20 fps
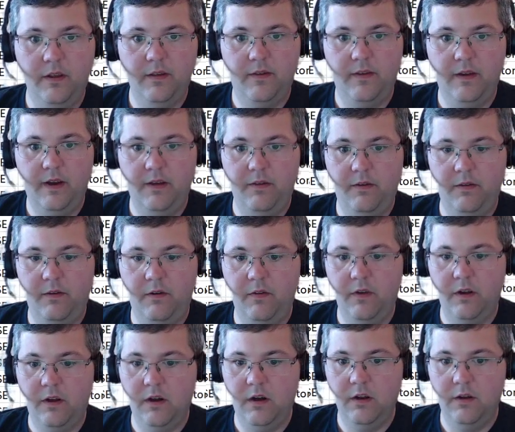sizes all the
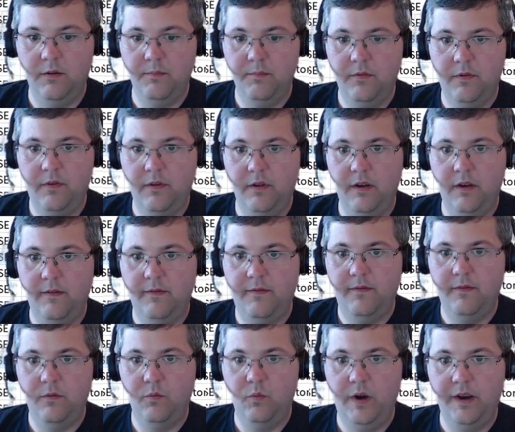columns
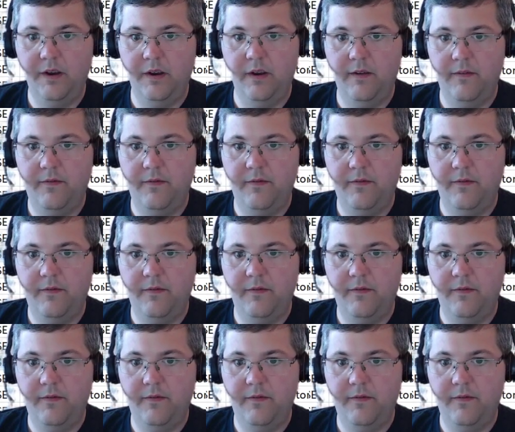wide enough